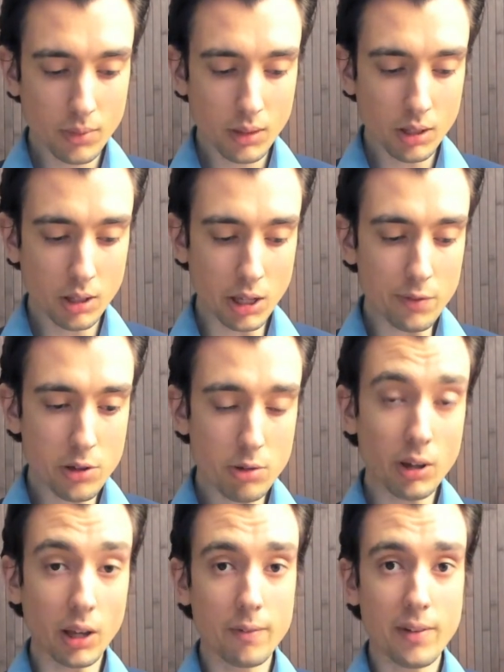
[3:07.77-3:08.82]
if you
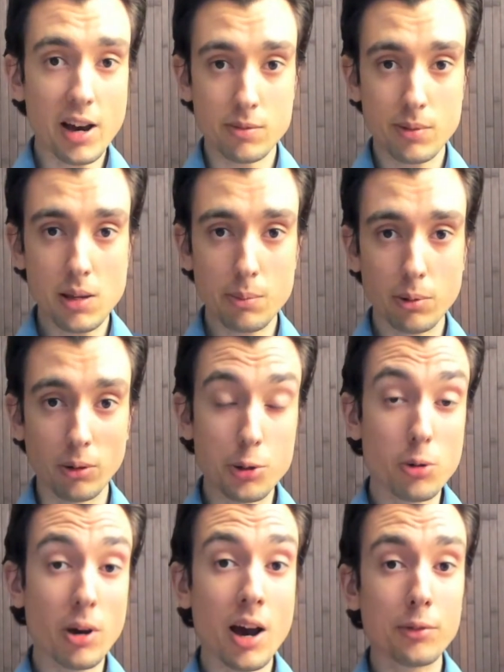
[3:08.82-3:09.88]
invite people, you
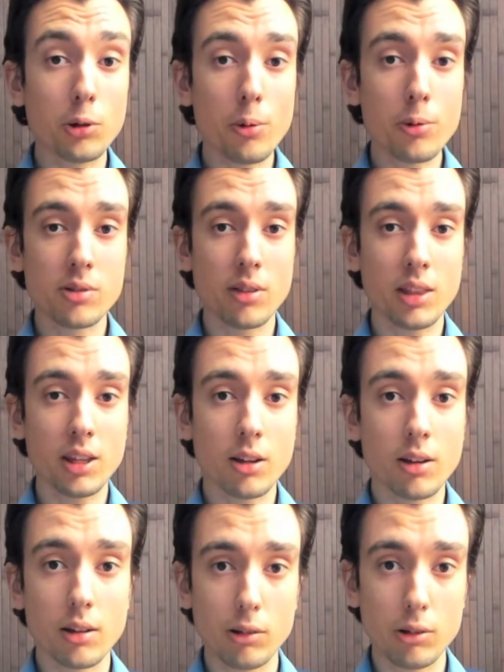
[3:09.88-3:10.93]
have to always think
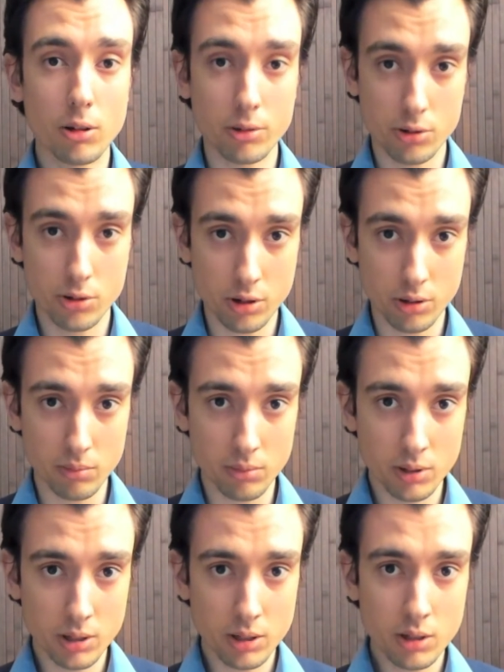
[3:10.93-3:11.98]
long term.
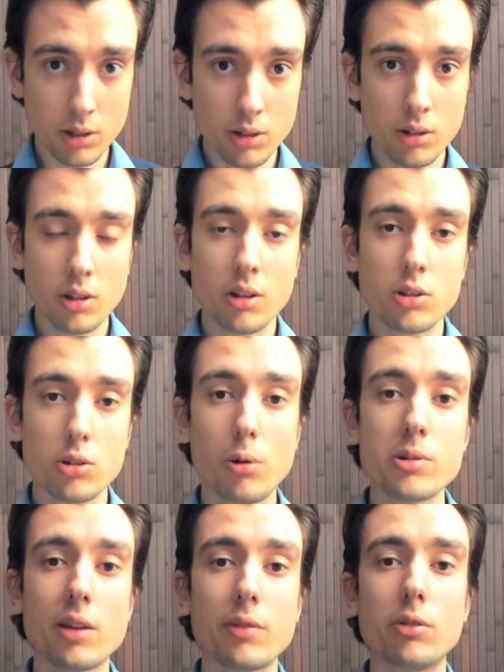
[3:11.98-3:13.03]
You
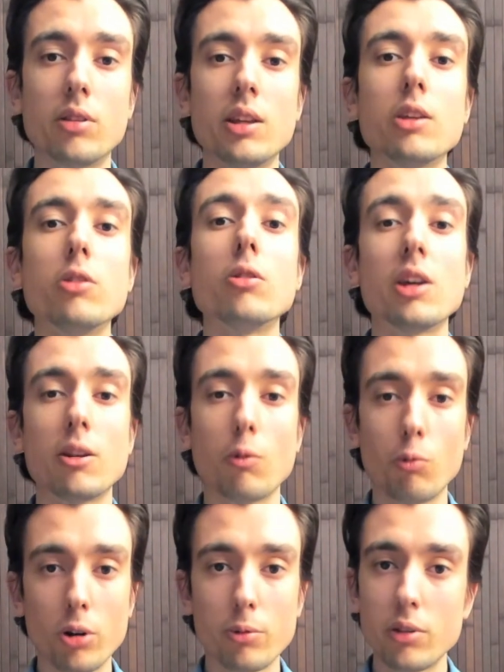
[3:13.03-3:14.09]
always have to think you can
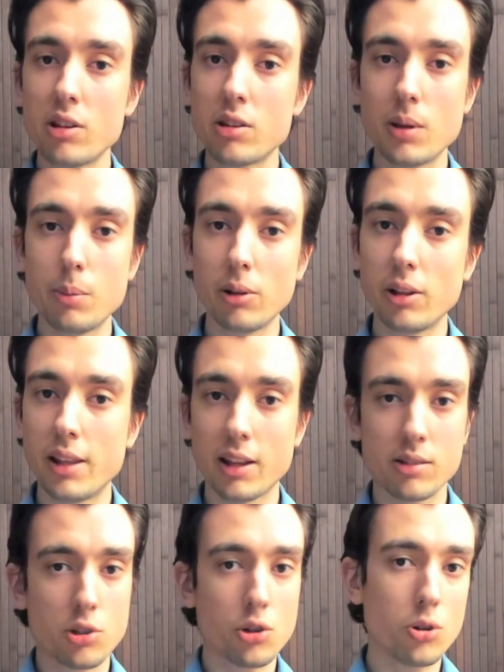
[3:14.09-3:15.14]
work with these people in the
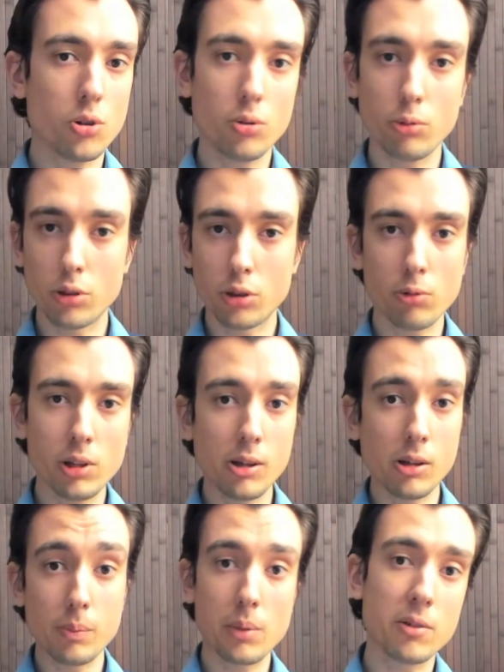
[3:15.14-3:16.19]
next 2, 3,
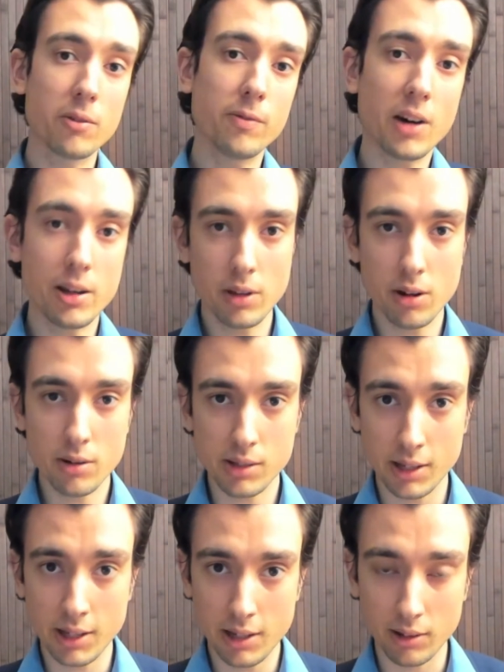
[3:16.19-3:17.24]
maybe 5 years
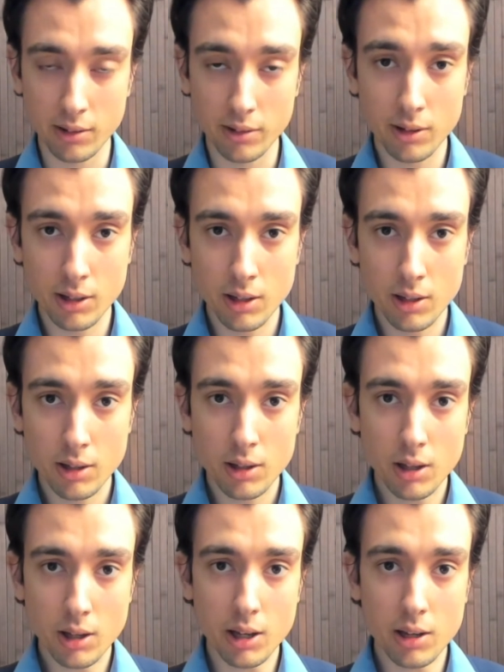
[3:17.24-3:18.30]
ahead.
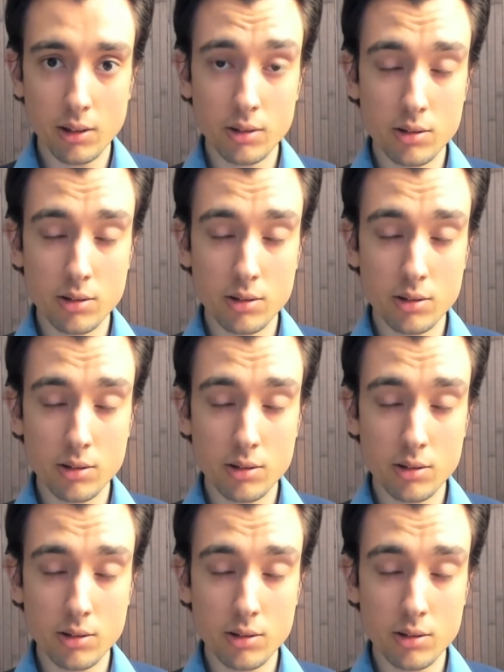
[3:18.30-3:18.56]
And